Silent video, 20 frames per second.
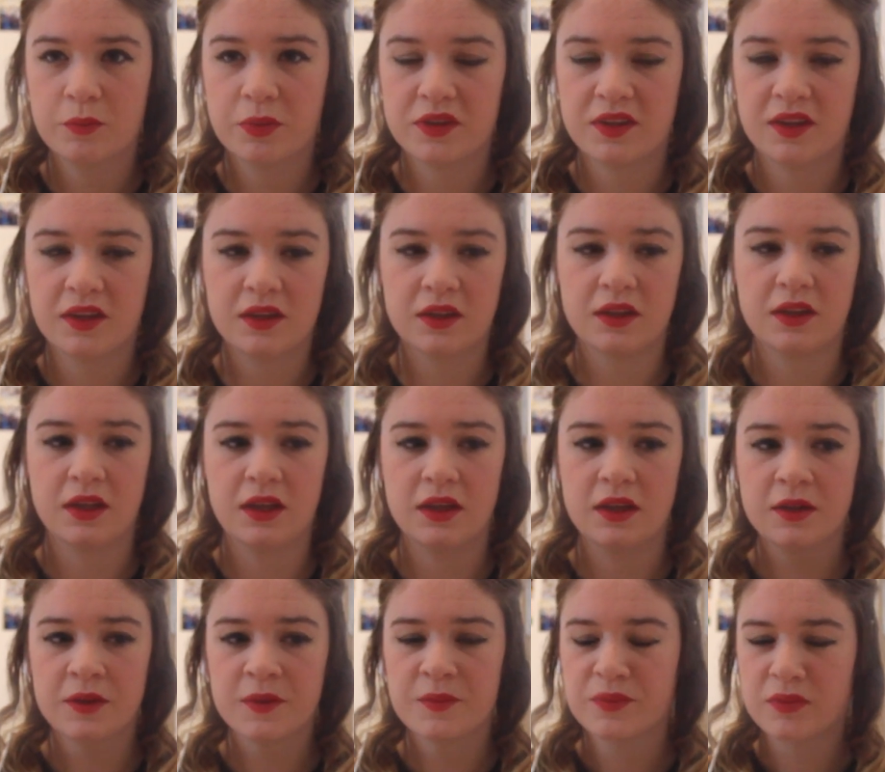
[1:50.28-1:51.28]

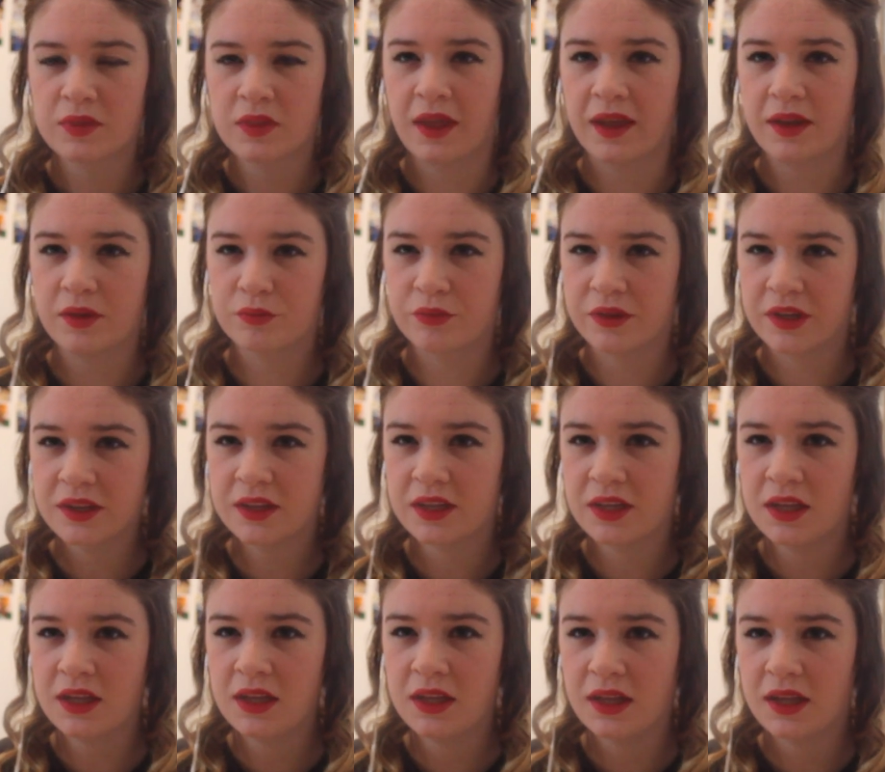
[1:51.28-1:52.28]
particularly like
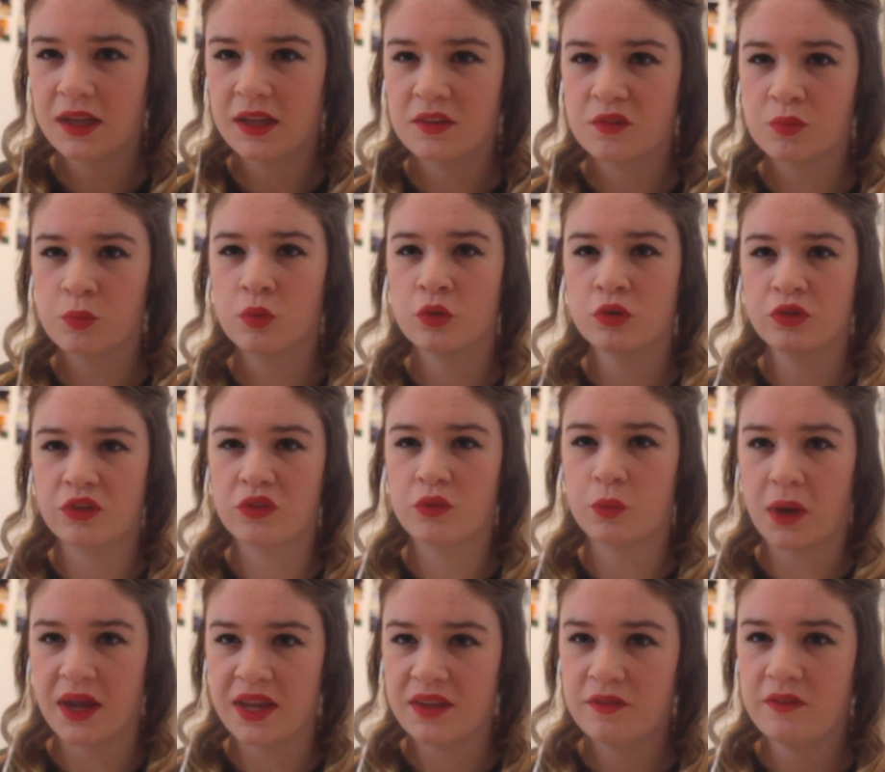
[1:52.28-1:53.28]
ringlety, it's more just
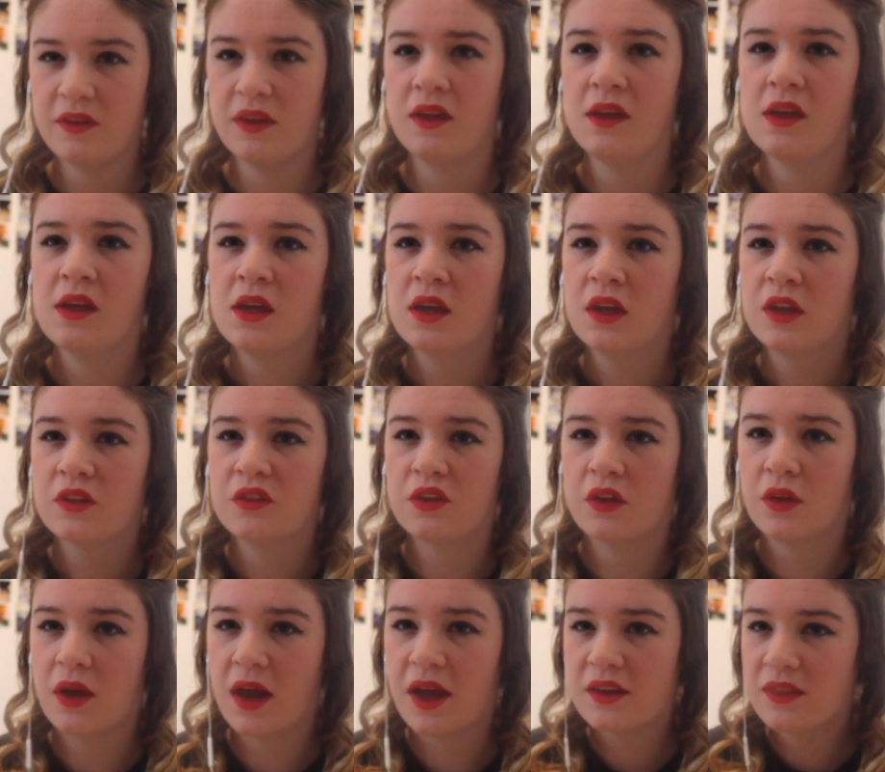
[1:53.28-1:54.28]
wavy, so
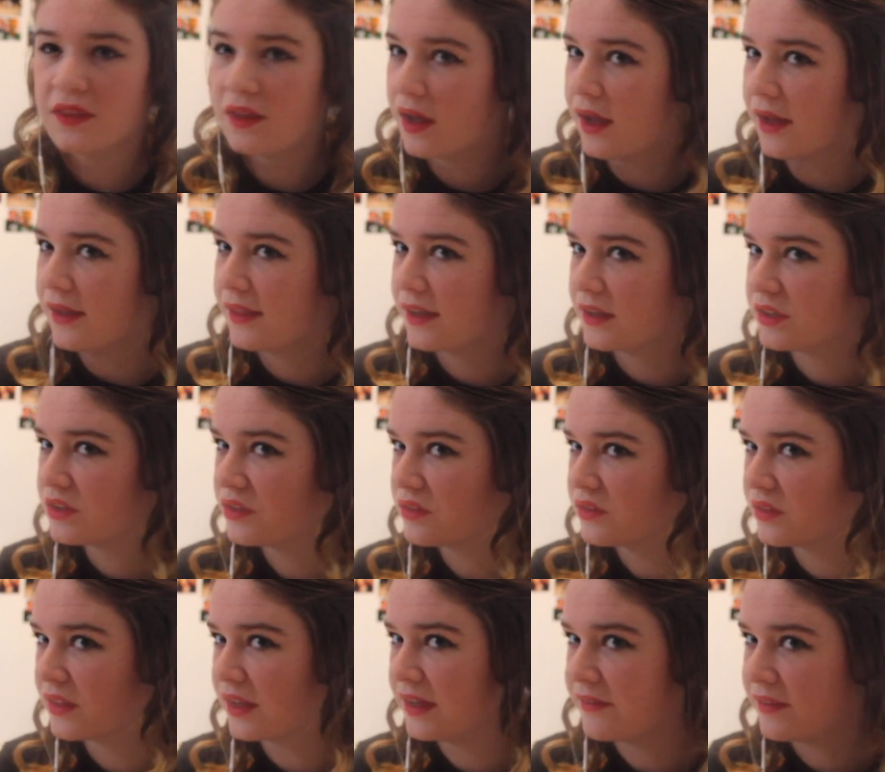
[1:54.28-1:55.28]
I like
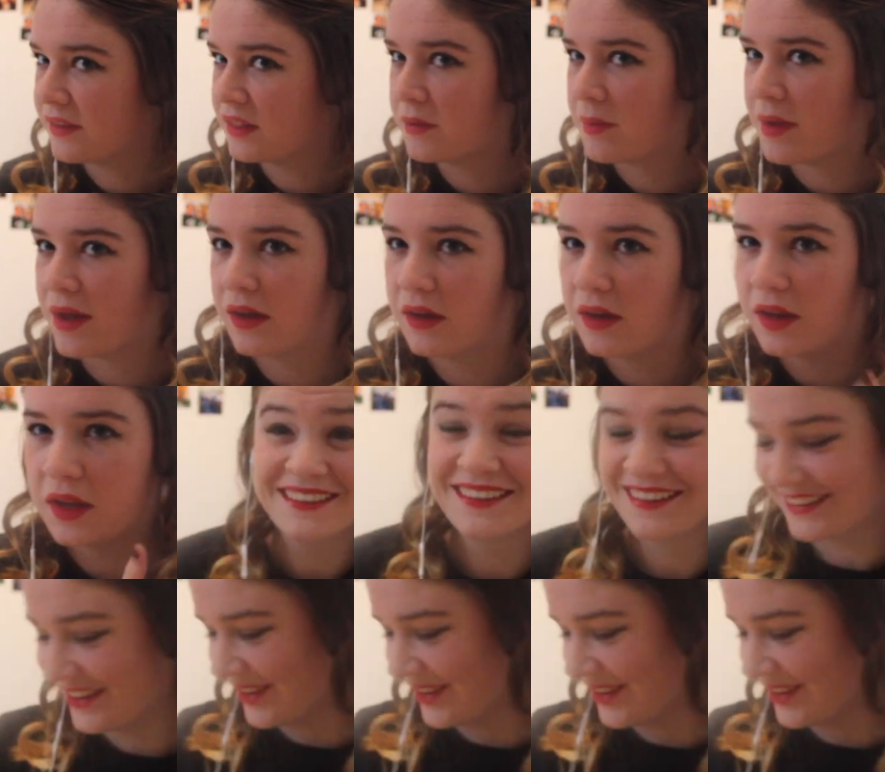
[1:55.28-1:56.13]
just leaving them out.